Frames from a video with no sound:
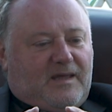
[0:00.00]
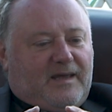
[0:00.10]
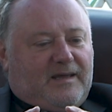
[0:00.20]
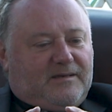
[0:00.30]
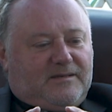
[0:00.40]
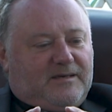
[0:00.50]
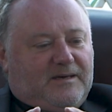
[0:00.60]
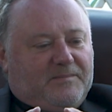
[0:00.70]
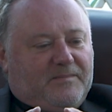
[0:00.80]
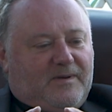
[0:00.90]

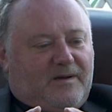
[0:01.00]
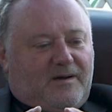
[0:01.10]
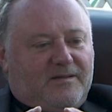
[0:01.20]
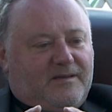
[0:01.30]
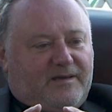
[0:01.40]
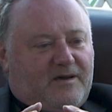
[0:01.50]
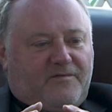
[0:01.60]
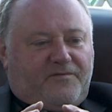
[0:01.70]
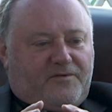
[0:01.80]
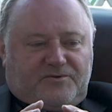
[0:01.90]
I think
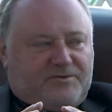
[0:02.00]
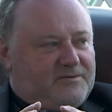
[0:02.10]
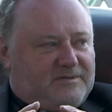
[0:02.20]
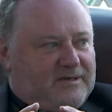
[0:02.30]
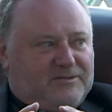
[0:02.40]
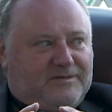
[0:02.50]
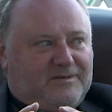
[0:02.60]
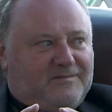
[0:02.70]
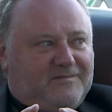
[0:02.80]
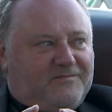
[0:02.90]
our future is
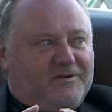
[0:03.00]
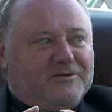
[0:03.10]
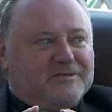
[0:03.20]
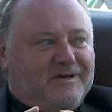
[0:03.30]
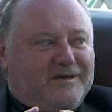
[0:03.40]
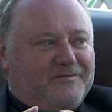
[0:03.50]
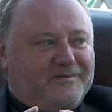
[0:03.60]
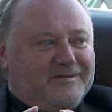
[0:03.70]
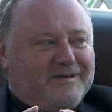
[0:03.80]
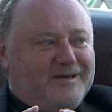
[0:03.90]
actually very
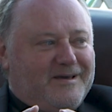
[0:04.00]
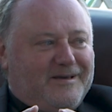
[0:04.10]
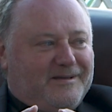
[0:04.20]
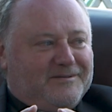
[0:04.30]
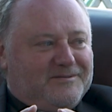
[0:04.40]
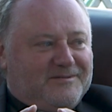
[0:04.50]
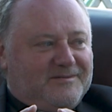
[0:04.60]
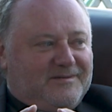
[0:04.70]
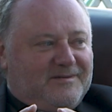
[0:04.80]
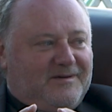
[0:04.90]
safe in their
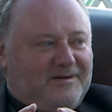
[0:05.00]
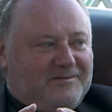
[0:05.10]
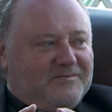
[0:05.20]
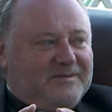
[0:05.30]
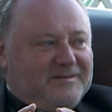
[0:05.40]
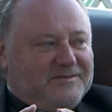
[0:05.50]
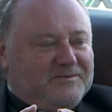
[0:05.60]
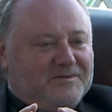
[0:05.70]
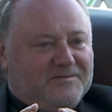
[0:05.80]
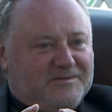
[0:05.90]
hands. I really
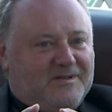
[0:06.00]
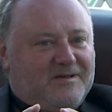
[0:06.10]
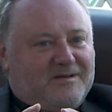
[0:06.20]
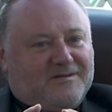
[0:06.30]
do. And the